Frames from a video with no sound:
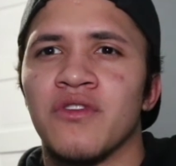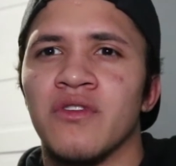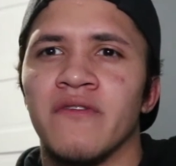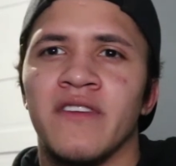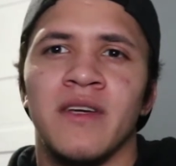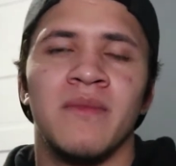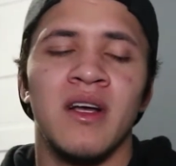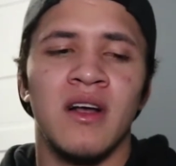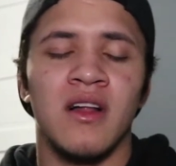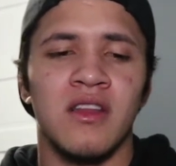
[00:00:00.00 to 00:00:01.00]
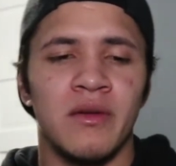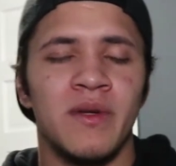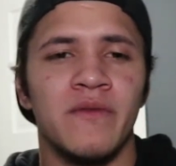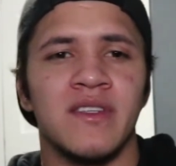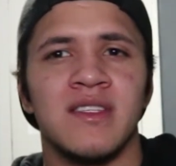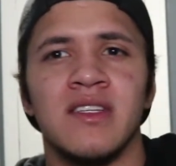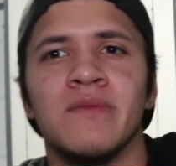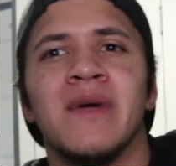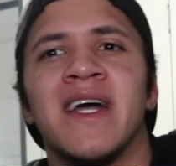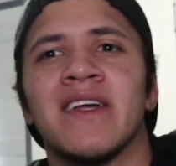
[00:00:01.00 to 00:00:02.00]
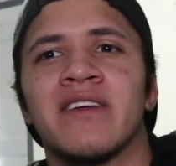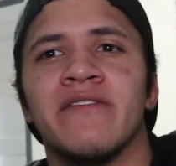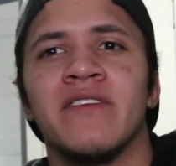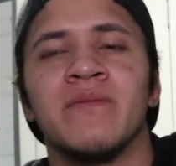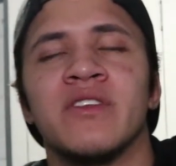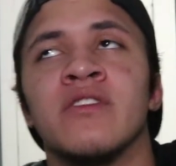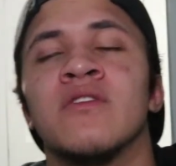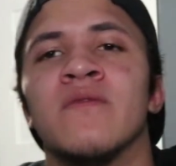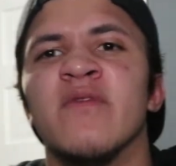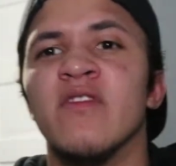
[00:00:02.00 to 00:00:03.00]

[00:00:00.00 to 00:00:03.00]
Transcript: shoot of him, a little bit of a cinematic of him too,